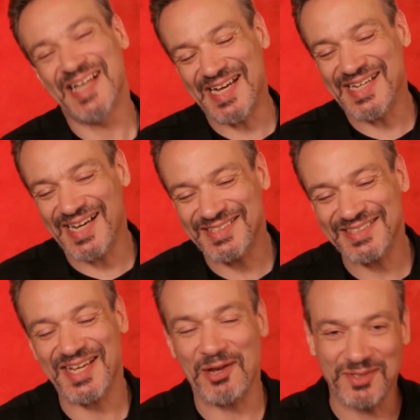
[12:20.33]
hey, I
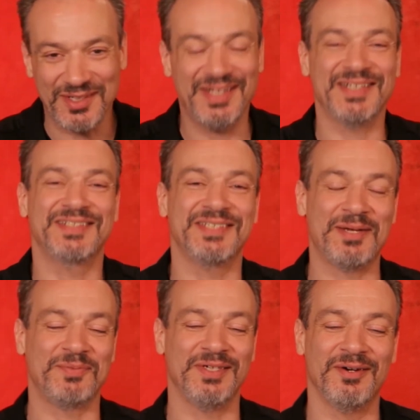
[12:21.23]
just have to
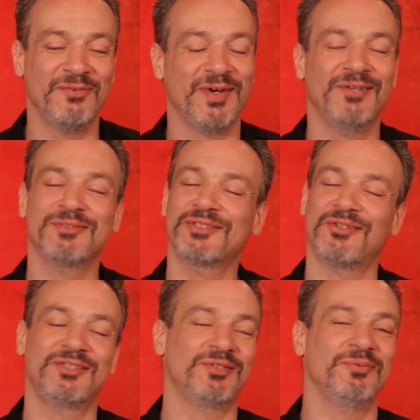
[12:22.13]
accept, you know, if I don't
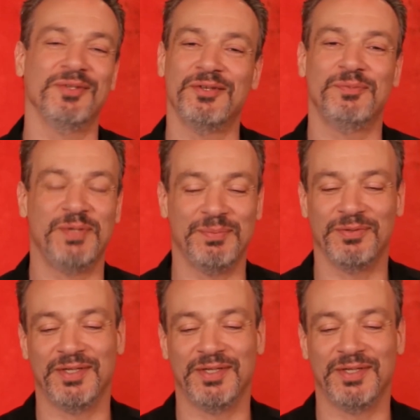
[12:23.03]
start trouble with other people,